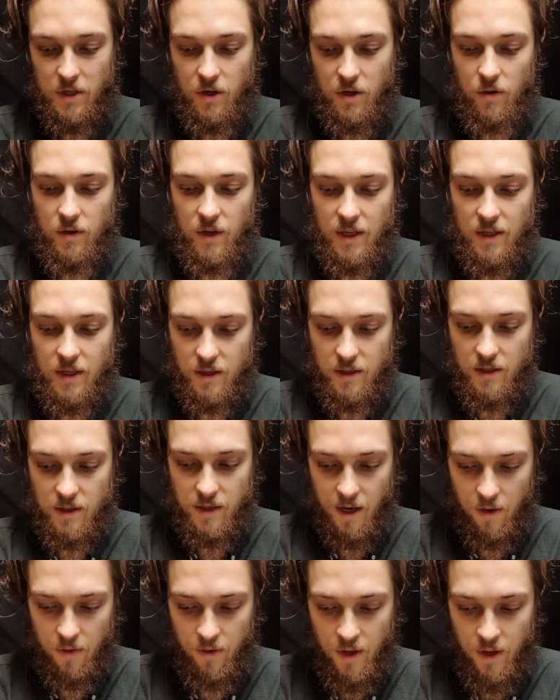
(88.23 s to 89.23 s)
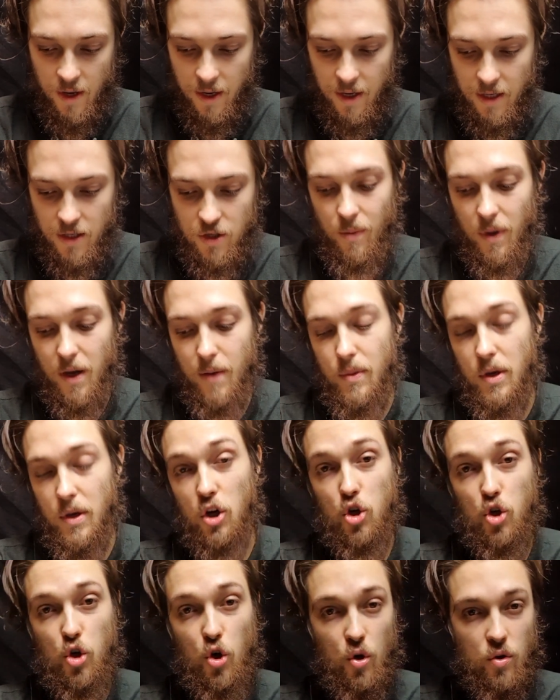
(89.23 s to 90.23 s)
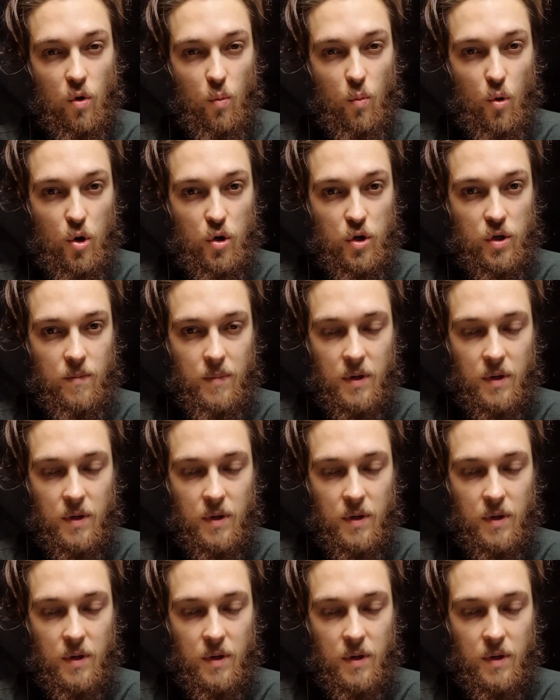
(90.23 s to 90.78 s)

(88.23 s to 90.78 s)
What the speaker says: condense it down into maybe a shorter version,